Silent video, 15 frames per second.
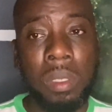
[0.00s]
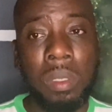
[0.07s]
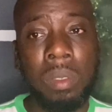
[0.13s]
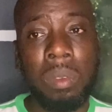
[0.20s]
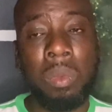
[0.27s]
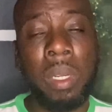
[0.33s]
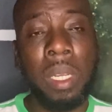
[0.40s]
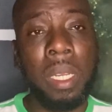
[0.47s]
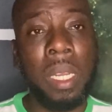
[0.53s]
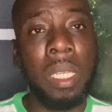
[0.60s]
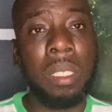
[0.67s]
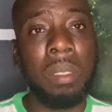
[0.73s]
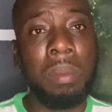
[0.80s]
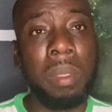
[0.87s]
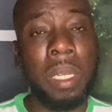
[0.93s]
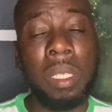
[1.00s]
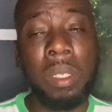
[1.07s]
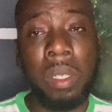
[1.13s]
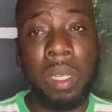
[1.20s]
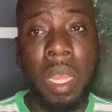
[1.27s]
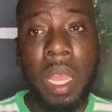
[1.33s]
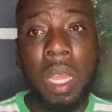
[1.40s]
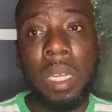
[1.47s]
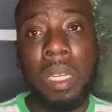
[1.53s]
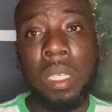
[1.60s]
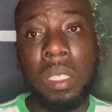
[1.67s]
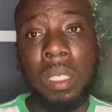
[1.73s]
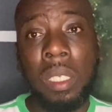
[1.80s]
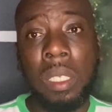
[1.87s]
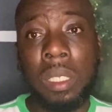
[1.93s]
well, not Jamaican,
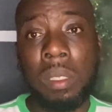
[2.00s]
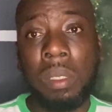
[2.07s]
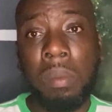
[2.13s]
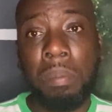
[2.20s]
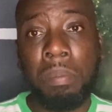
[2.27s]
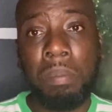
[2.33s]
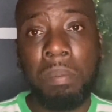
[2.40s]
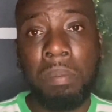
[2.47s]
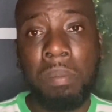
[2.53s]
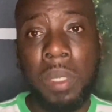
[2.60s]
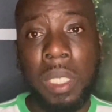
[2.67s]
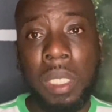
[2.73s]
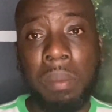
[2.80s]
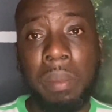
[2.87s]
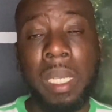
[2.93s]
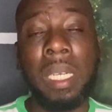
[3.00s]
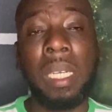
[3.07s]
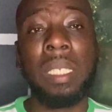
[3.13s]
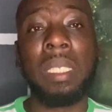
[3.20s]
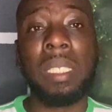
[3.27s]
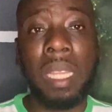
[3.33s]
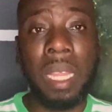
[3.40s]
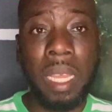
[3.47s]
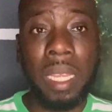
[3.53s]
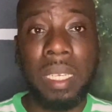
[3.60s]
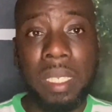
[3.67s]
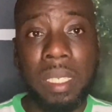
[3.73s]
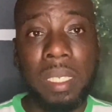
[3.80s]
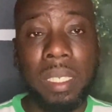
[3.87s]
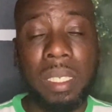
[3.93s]
the Jamaicans then,
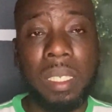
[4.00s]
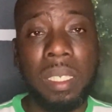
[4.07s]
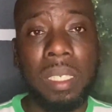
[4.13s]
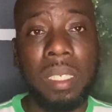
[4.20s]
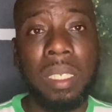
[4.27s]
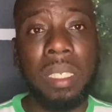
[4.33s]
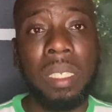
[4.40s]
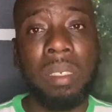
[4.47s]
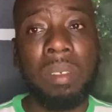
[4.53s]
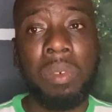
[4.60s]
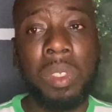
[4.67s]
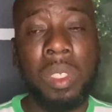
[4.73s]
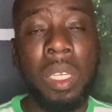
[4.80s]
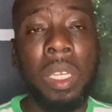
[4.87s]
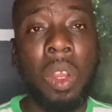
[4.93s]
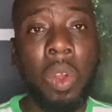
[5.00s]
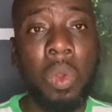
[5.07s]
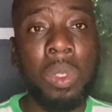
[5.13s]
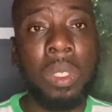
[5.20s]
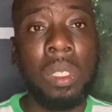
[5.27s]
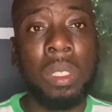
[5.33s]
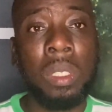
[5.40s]
which includes